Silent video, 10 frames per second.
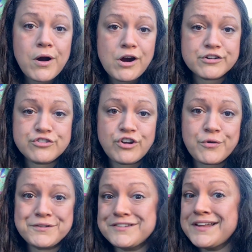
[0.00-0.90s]

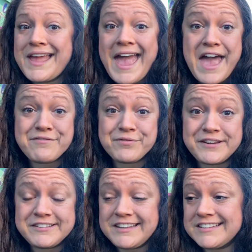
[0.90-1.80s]
artichokes
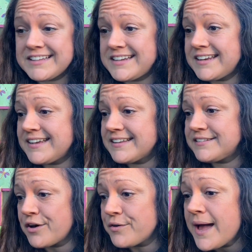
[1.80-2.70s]
every season.
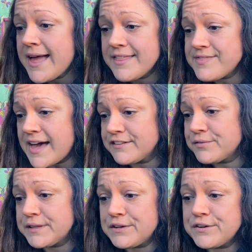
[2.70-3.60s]
So that's
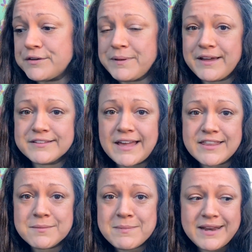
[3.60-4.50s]
really good because
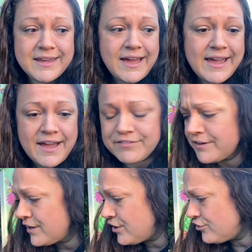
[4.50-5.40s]
at the minute I have
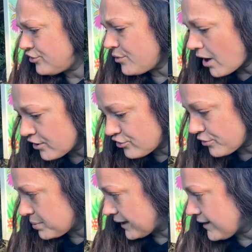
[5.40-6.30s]
2
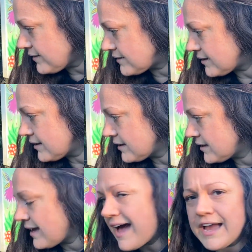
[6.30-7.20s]
artichoke plants.
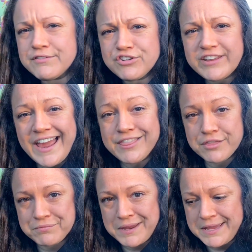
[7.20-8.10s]
I originally had
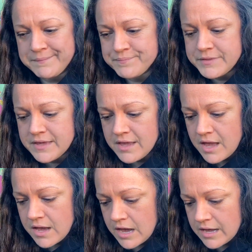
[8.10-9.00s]
3.
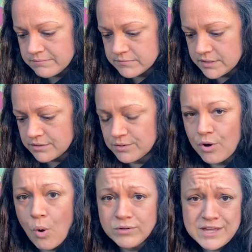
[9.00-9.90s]

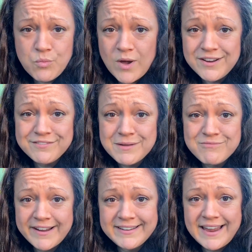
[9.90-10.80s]
Only one of them
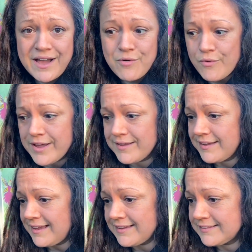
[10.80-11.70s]
right now
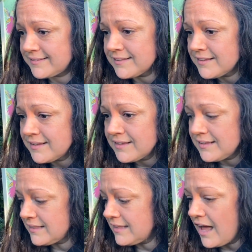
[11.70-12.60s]
is
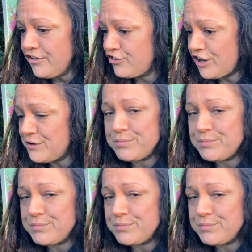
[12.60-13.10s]
lush and